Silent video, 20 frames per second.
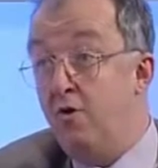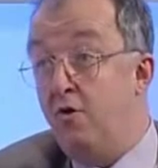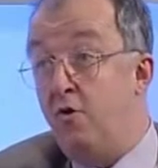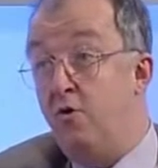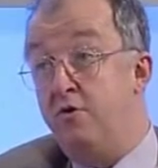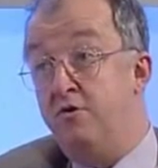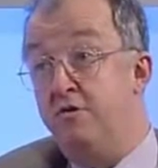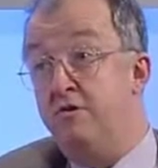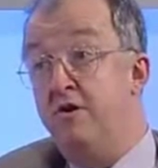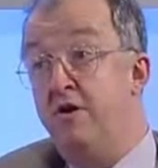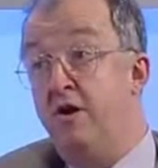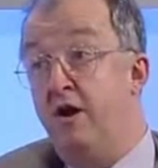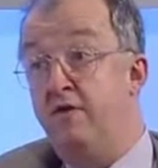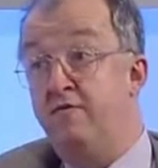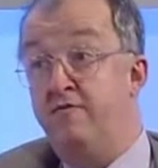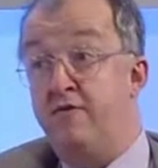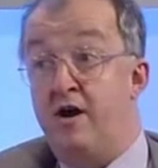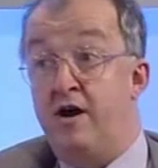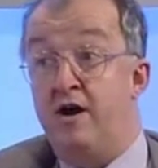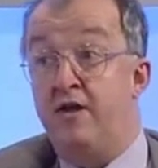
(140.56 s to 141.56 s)
or you can
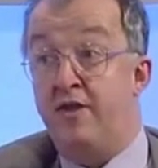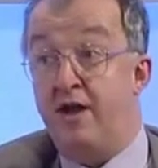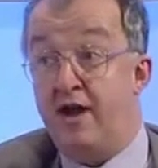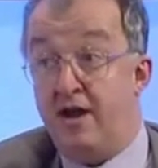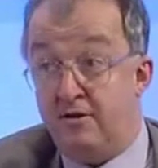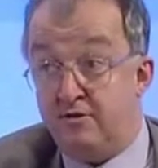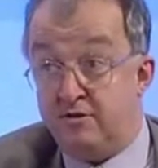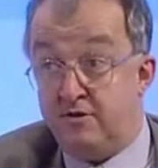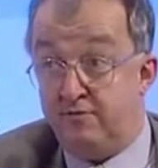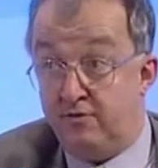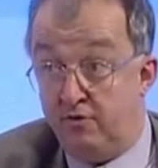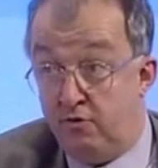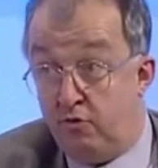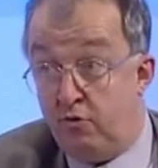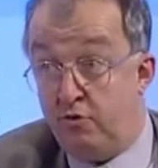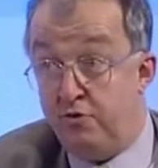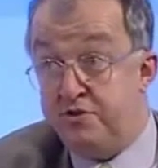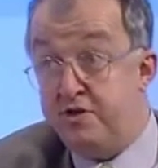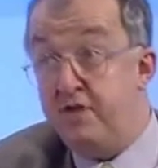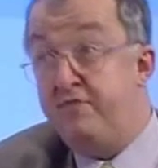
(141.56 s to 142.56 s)
go via the House of
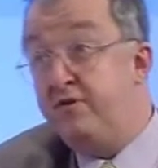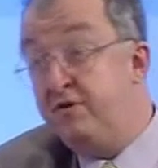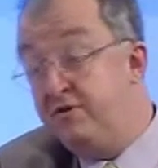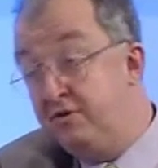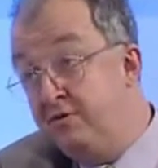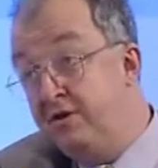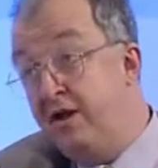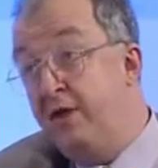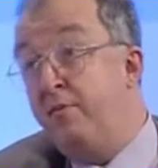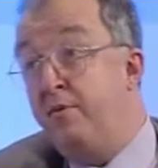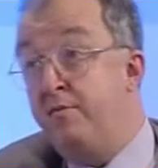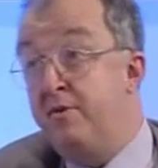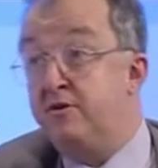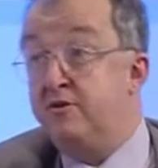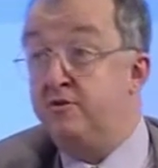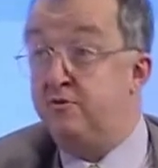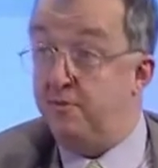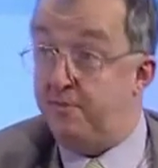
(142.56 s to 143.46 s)
Lords if you do get permission